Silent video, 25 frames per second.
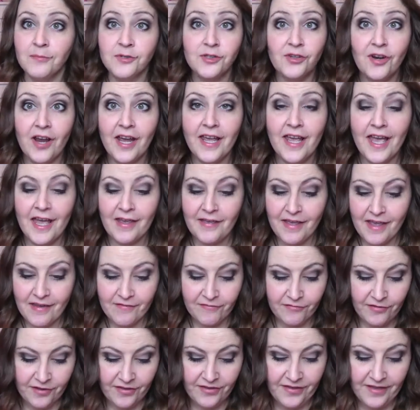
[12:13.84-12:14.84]
try out
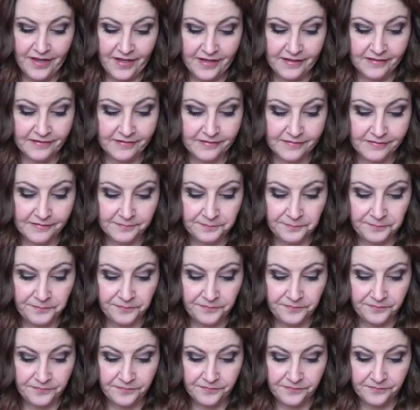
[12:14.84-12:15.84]
everything
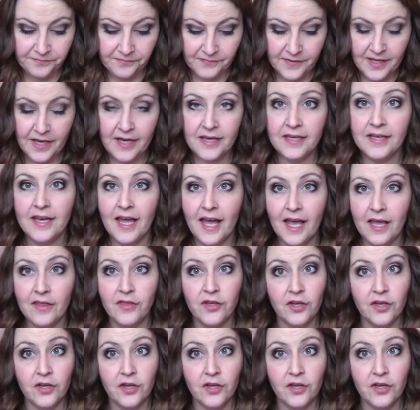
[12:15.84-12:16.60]
now